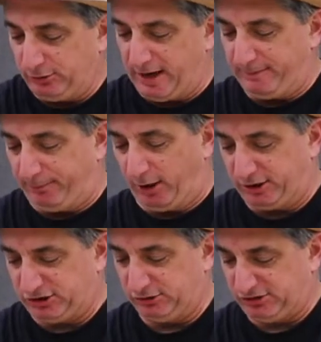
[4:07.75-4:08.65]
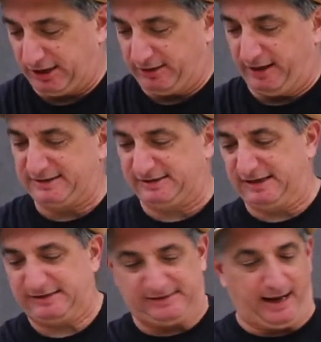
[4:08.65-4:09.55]
I promised you 8 parts. You say,
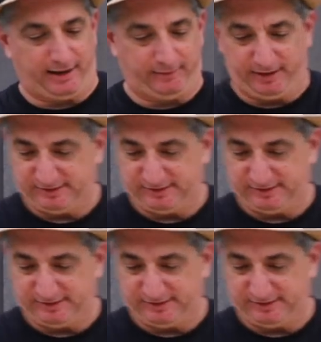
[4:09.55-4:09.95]
that's 6,